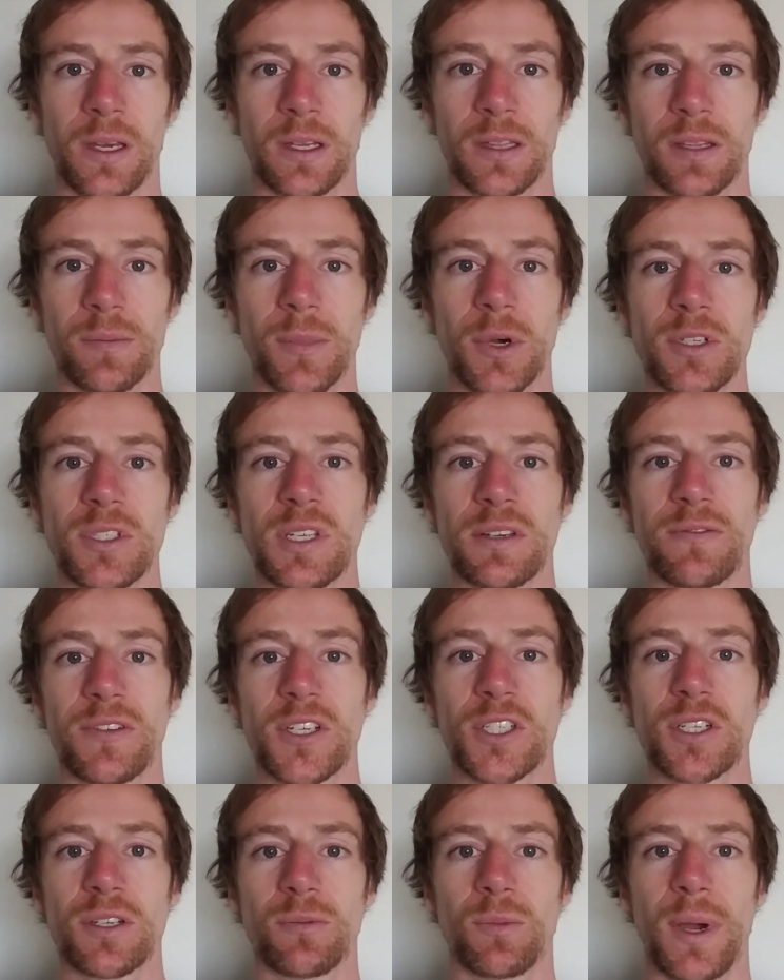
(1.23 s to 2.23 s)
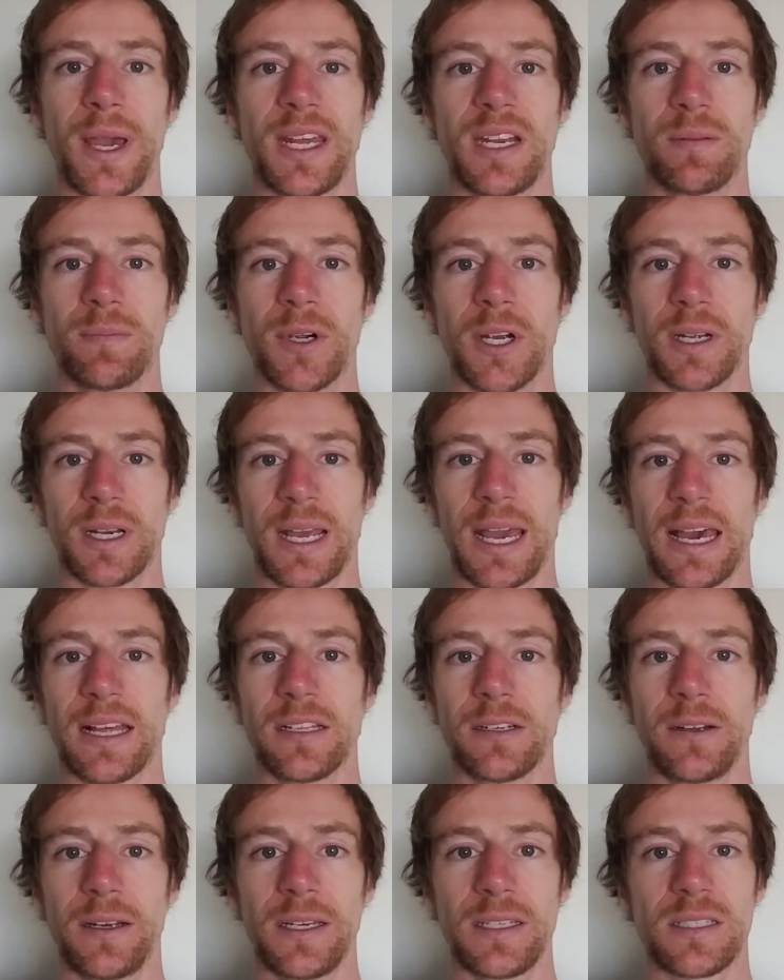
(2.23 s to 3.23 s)
The most efficient way to burn
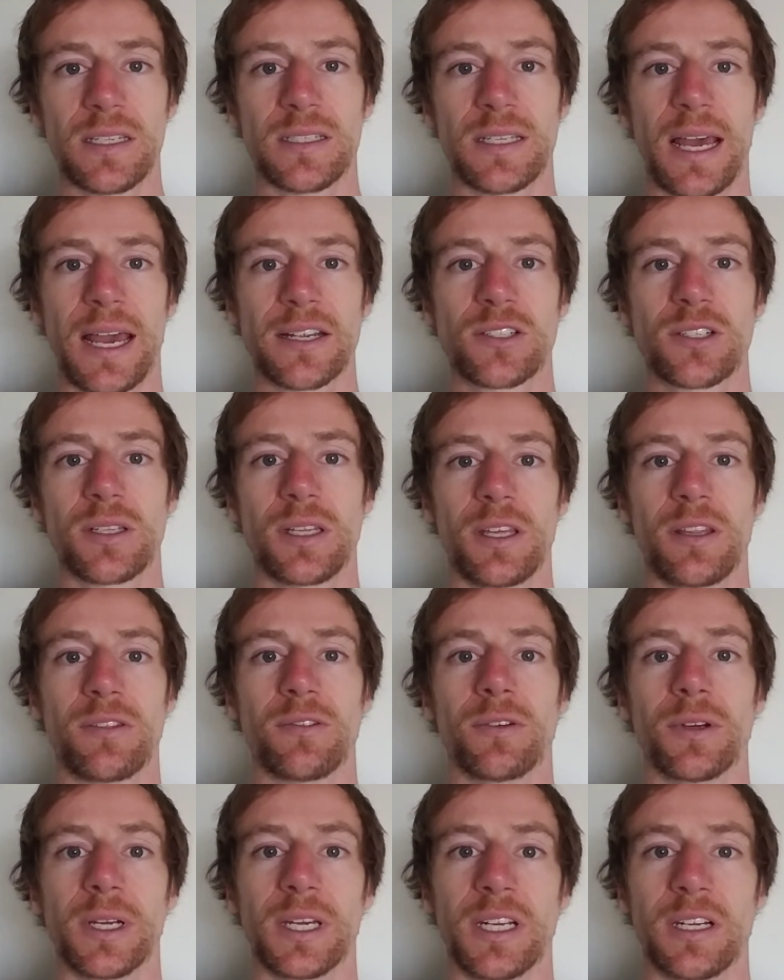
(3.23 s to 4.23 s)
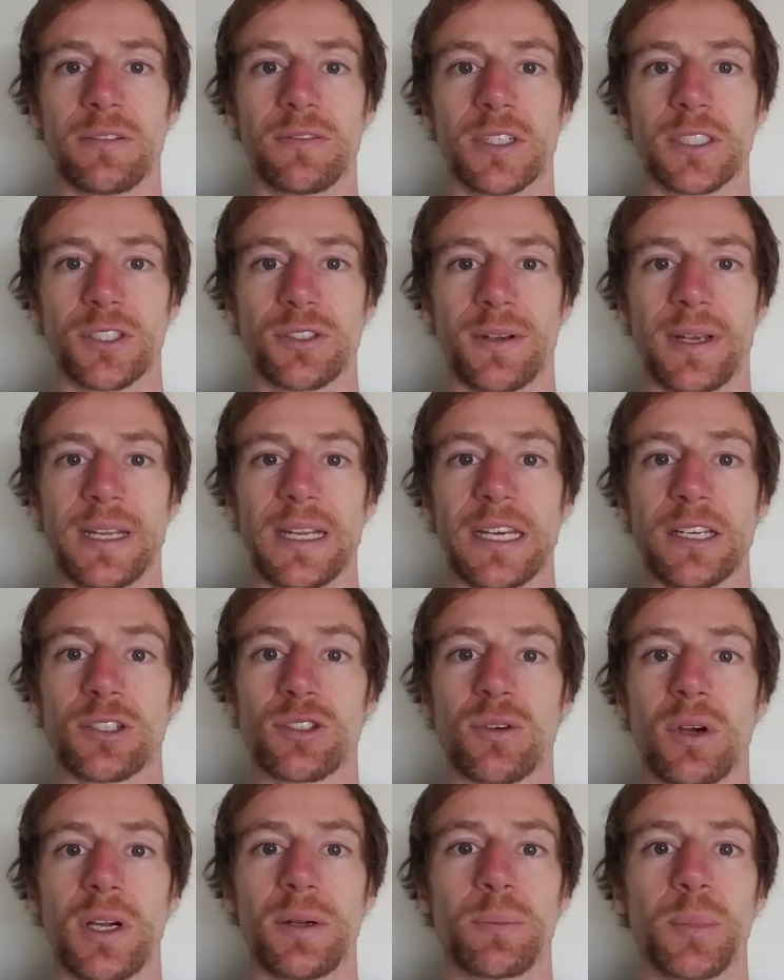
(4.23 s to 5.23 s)
calories is actually through interval training,
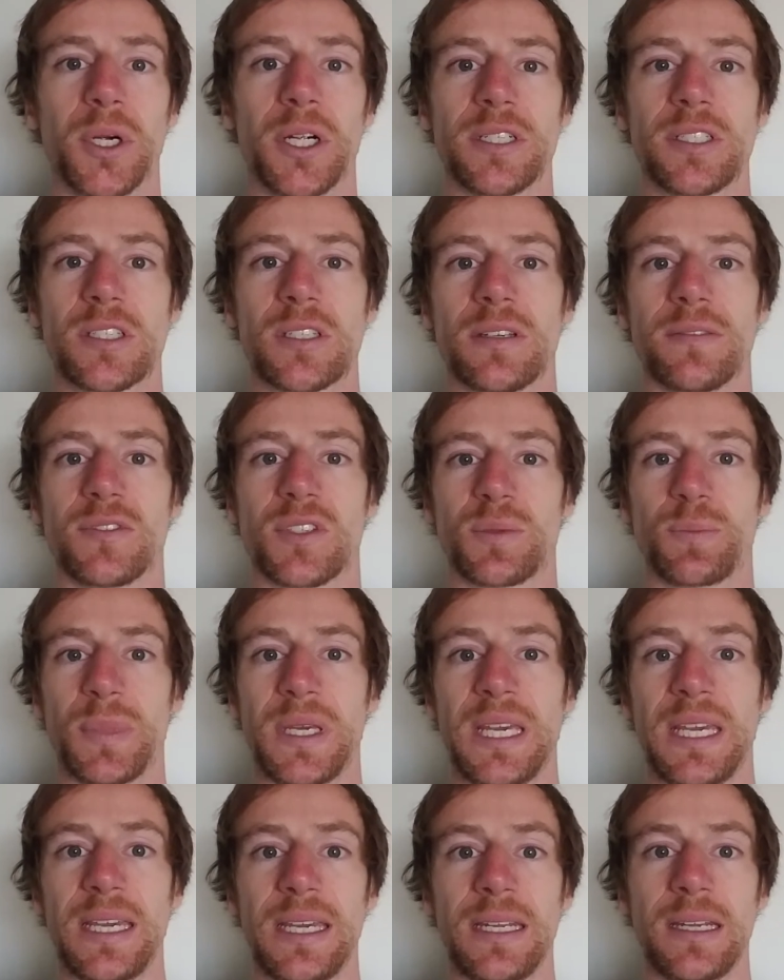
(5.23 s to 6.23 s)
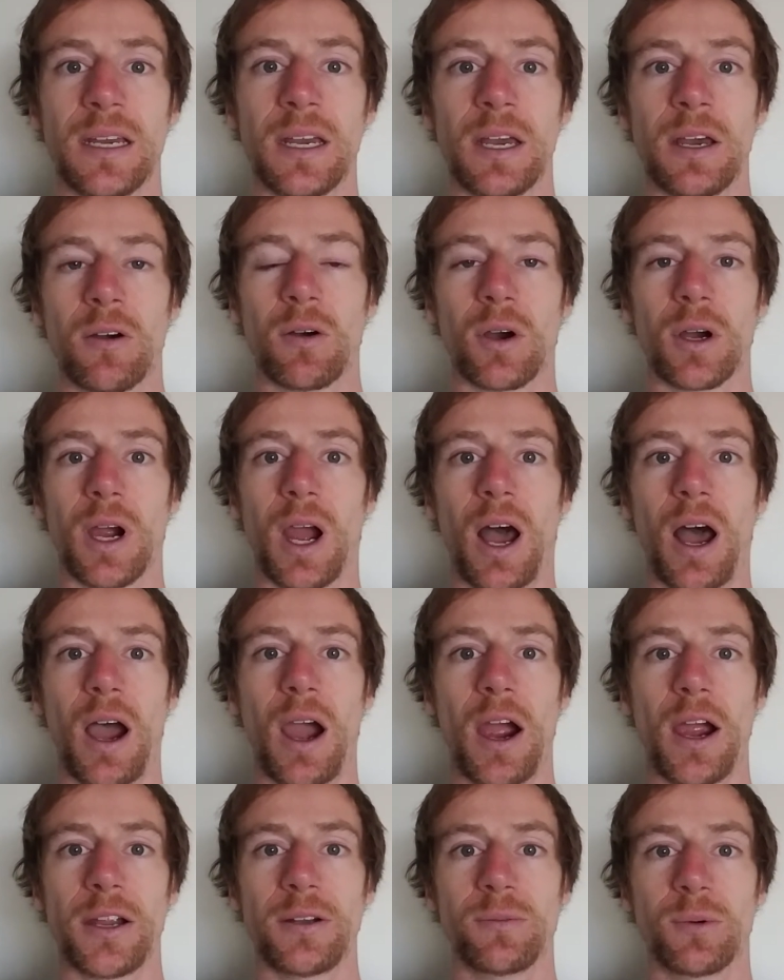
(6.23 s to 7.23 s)
short bursts of speed or
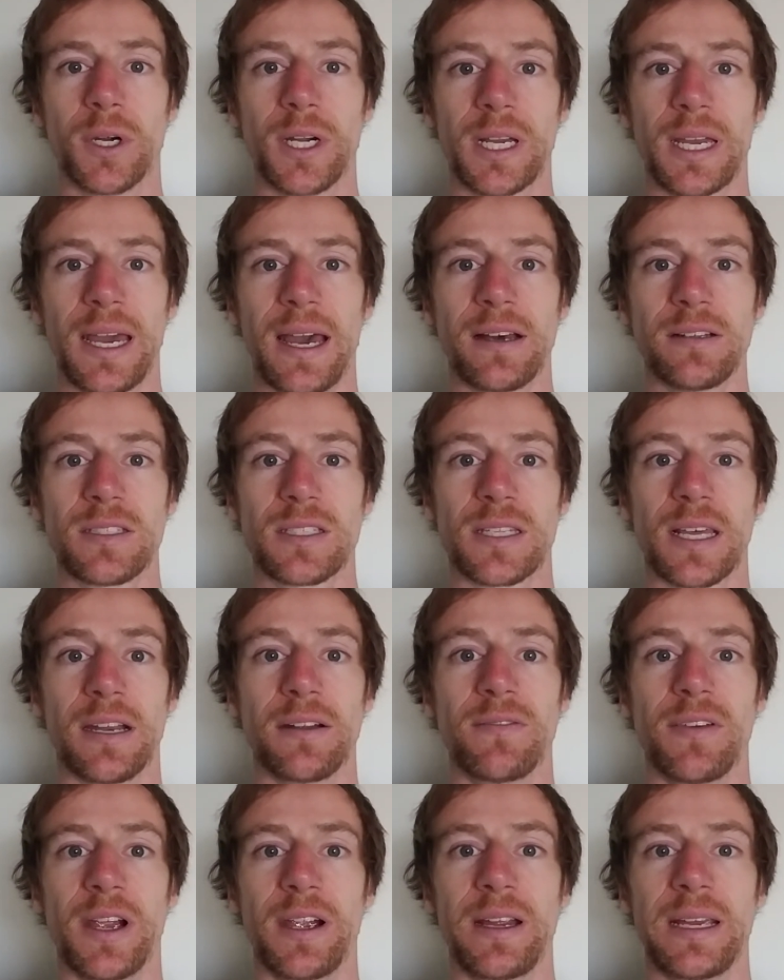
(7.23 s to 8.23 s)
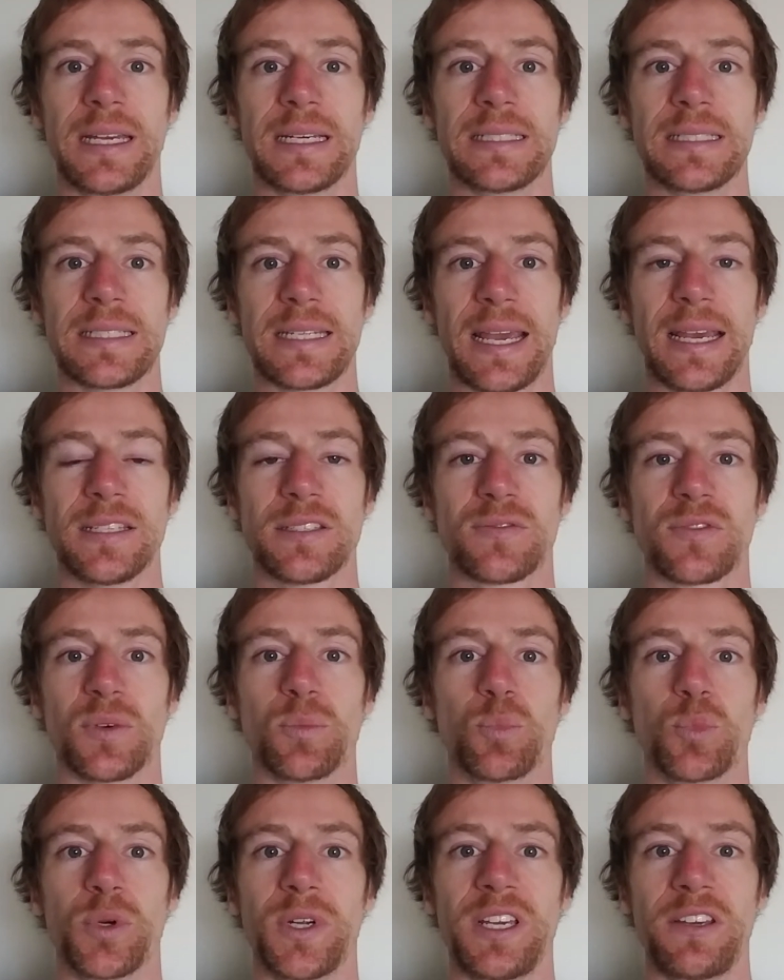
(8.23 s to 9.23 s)
hard workouts that are very intense for
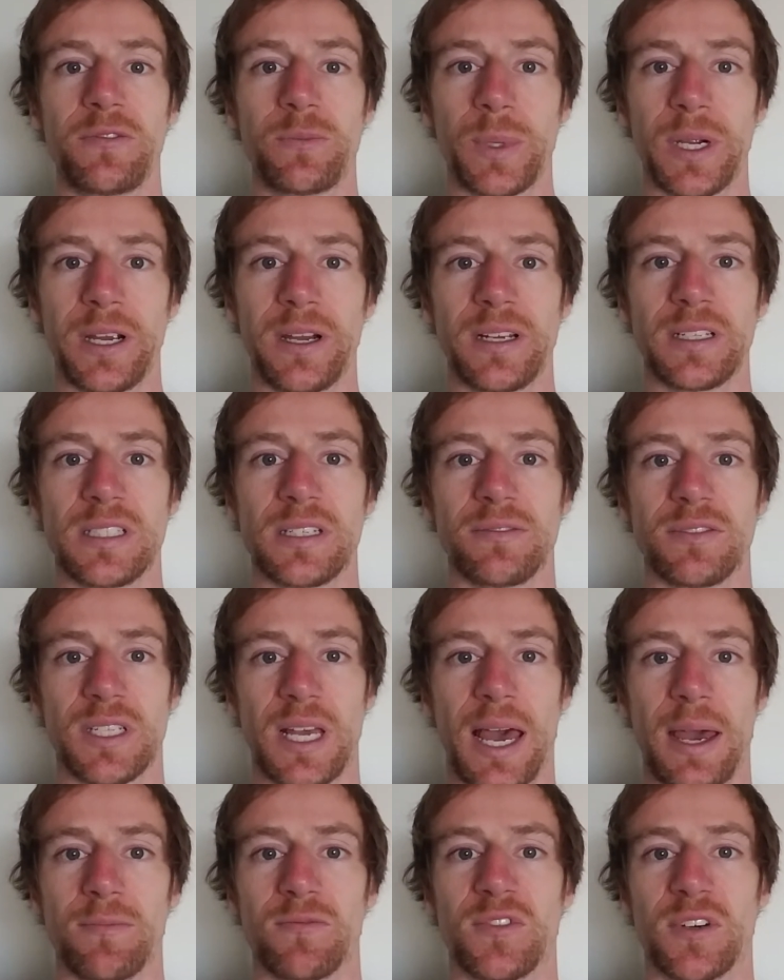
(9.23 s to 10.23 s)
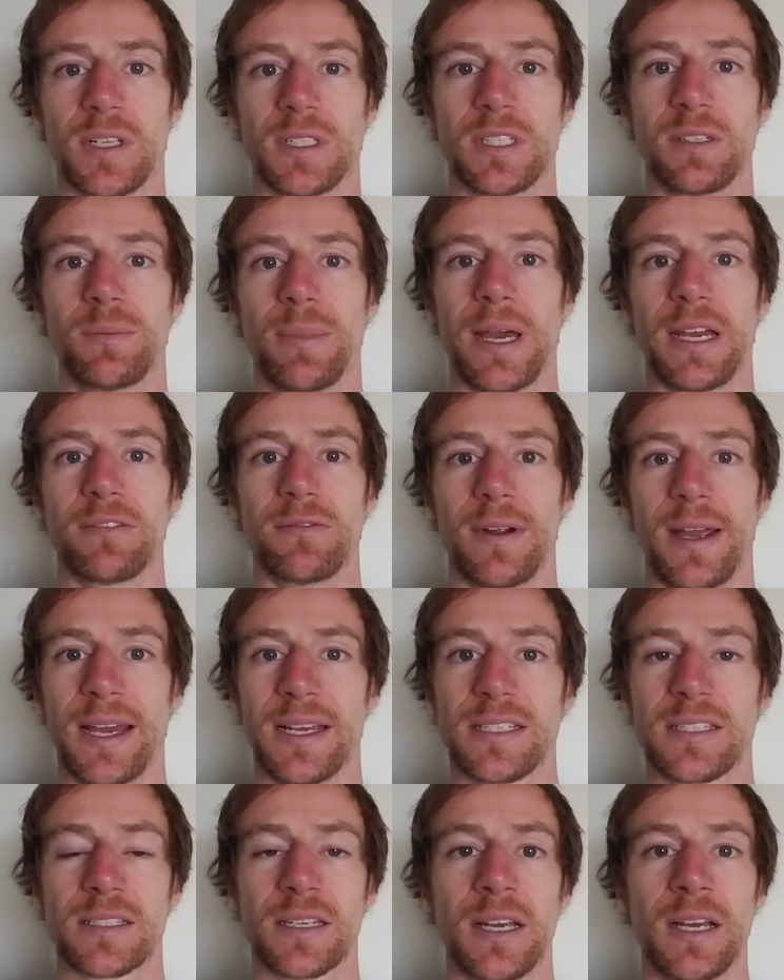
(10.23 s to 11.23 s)
brief periods of time followed by
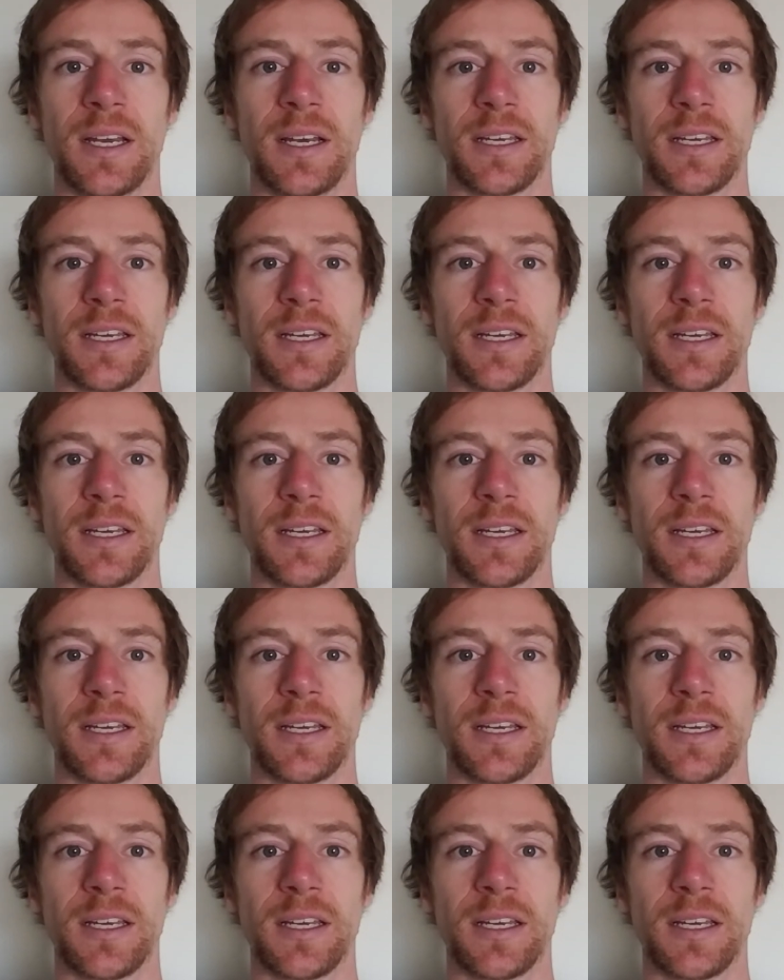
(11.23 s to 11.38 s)
rest.